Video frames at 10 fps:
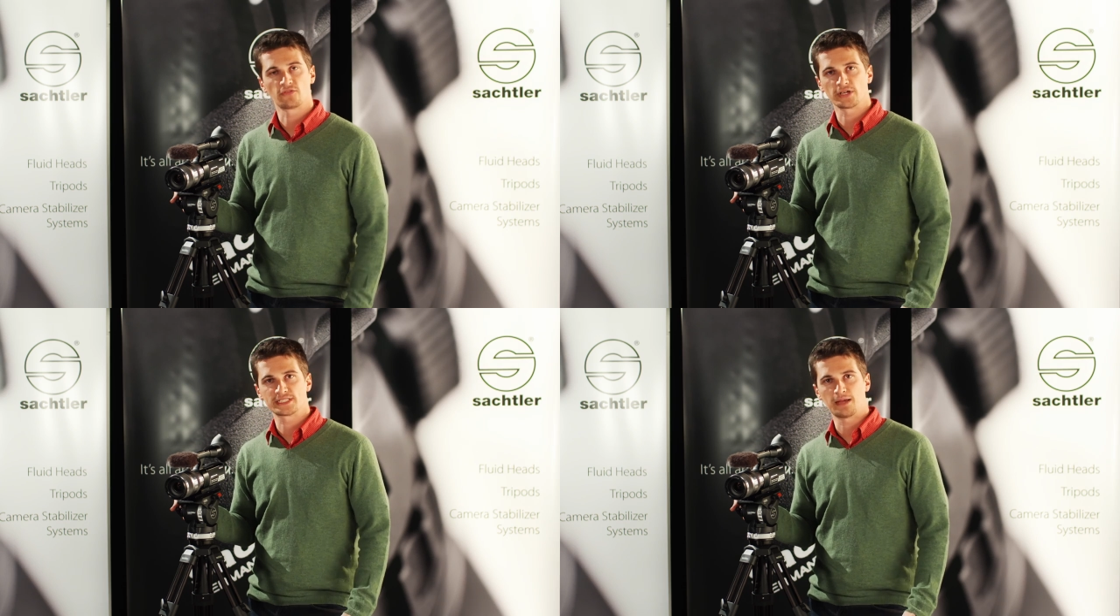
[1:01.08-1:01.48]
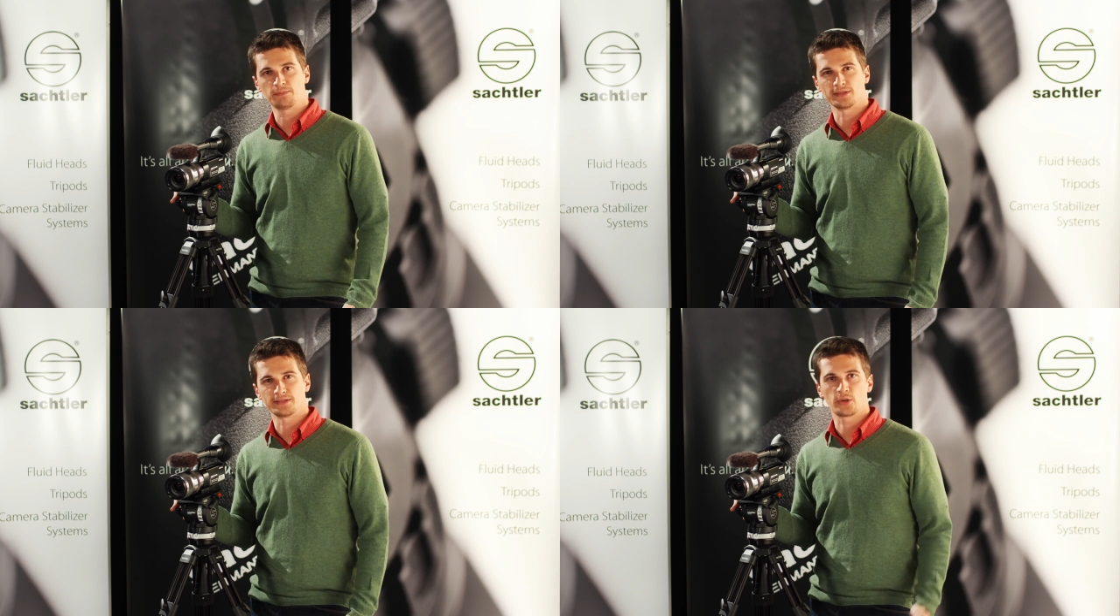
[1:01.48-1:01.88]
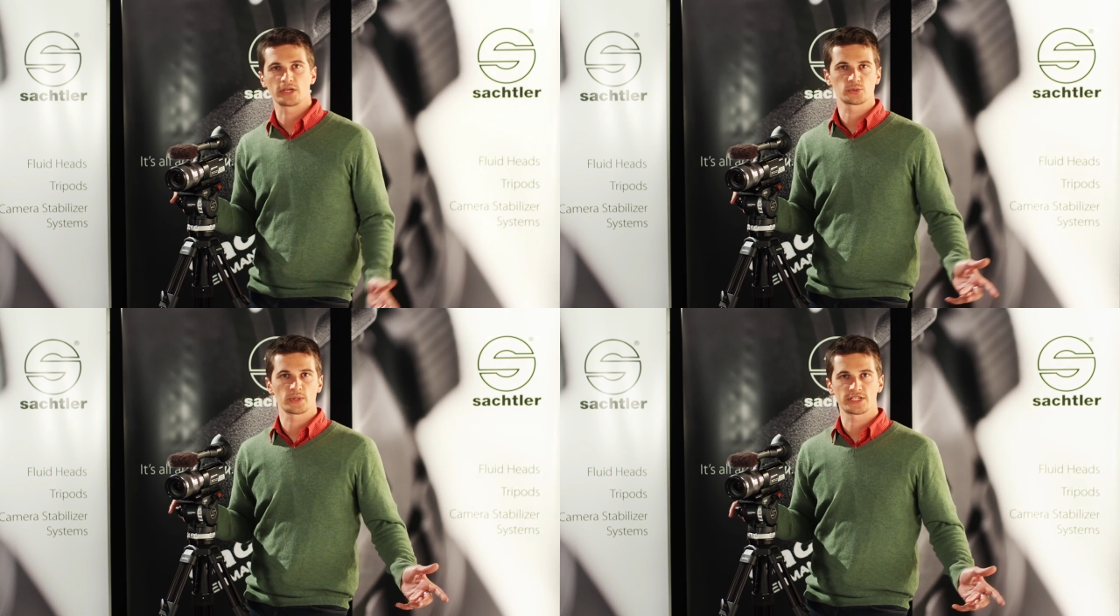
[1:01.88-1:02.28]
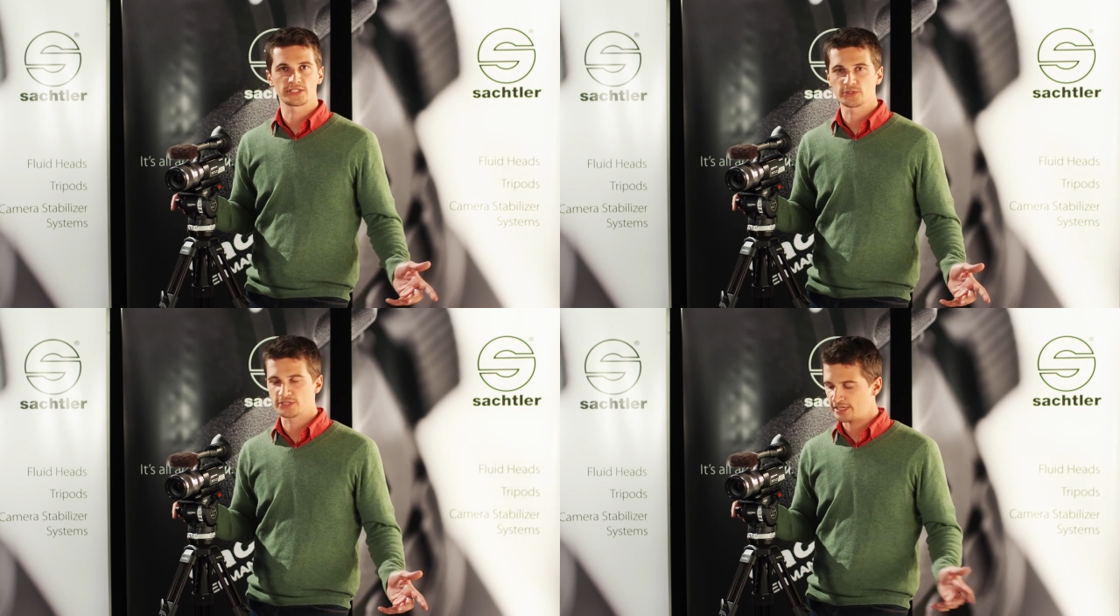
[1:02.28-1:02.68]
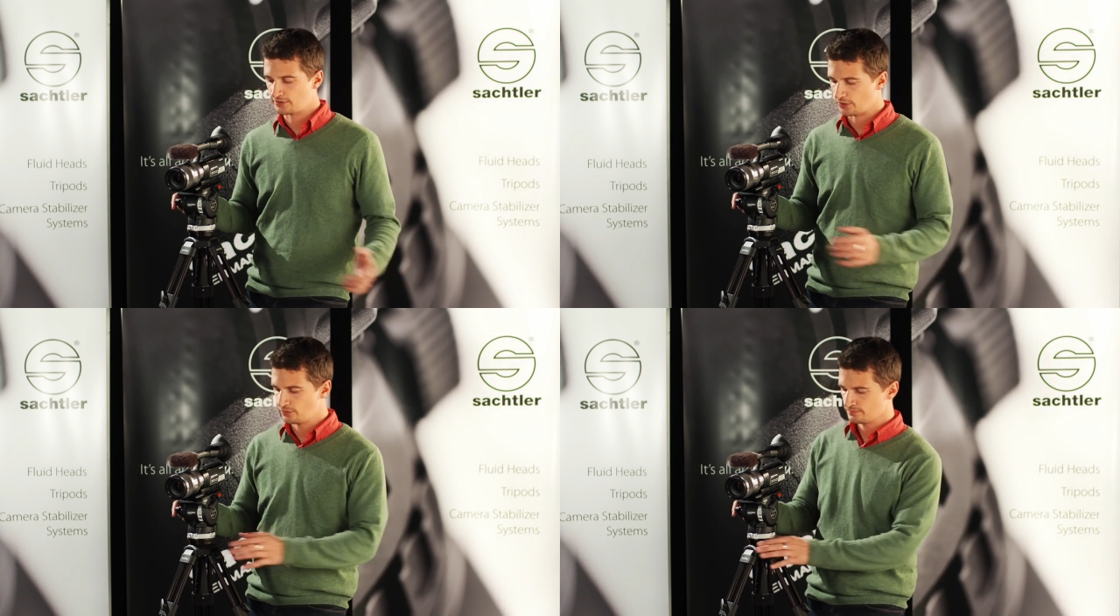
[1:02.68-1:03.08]
For example, you can switch it to
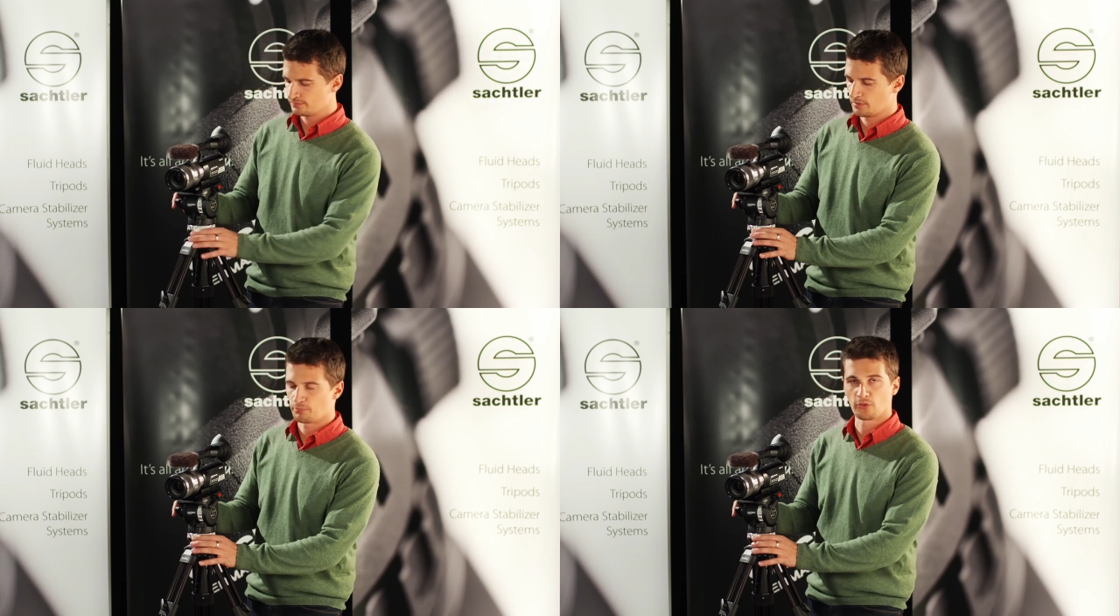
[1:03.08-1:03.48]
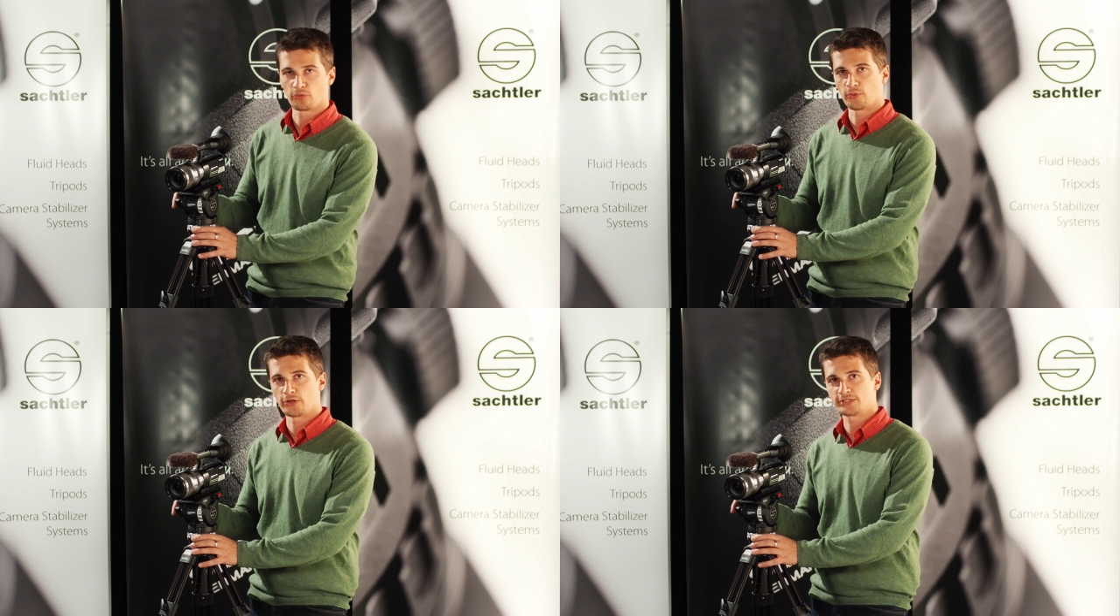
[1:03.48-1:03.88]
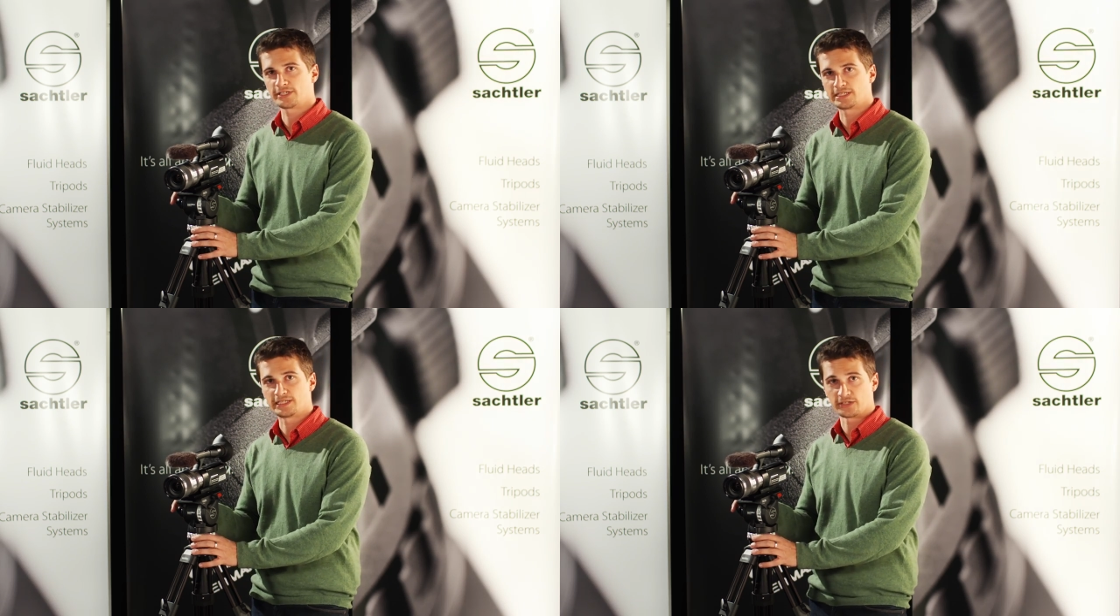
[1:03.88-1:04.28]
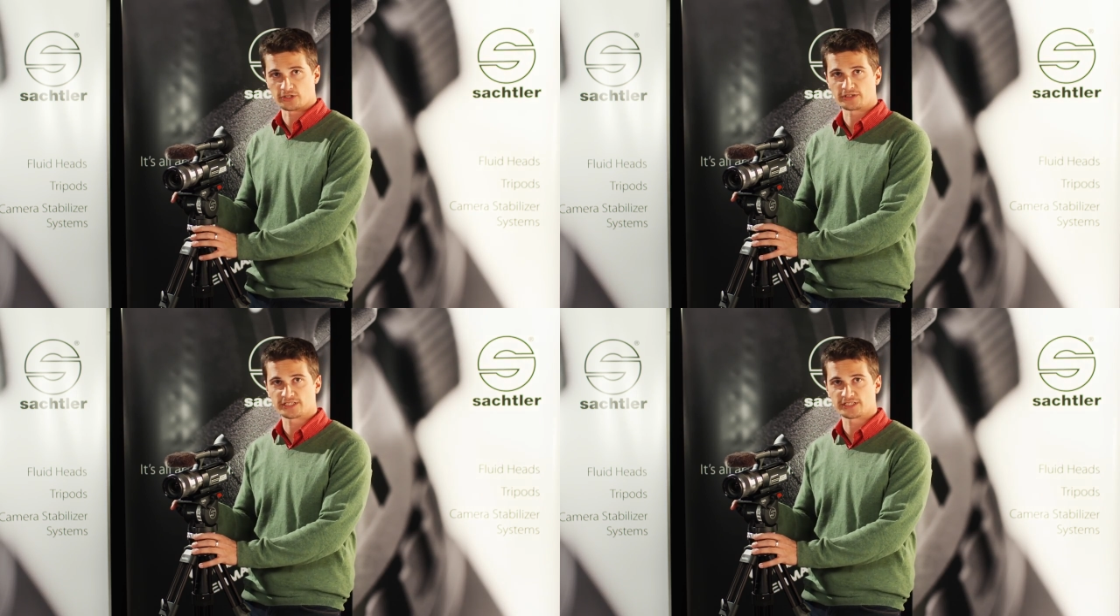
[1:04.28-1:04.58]
zero, both vertically and